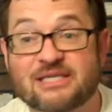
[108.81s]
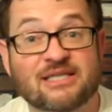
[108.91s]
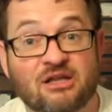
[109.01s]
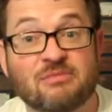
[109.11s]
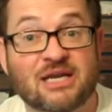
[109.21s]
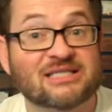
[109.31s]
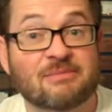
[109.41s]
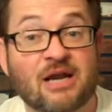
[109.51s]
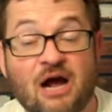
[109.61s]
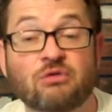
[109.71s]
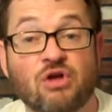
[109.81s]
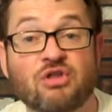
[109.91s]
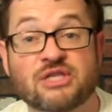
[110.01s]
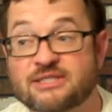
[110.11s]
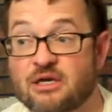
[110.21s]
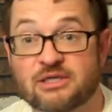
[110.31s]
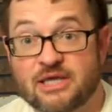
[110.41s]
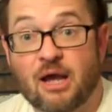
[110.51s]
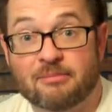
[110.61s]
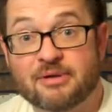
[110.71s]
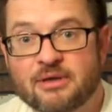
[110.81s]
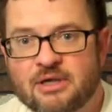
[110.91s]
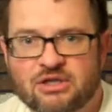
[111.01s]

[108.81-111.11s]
is I tell him that it's about how long the sun is up.